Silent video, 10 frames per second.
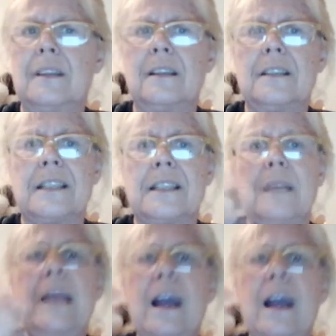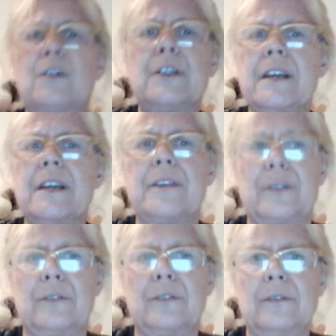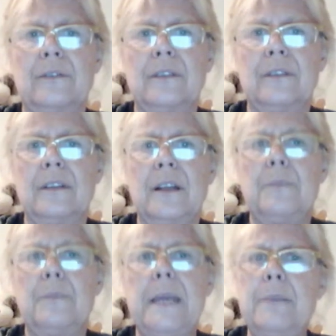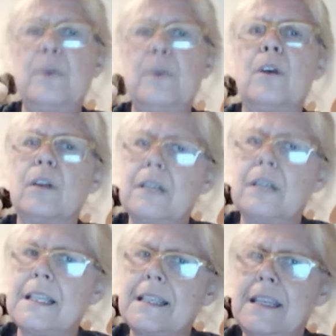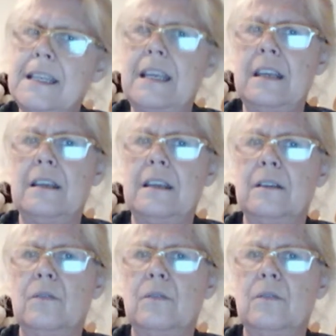somehow or another, people are going to see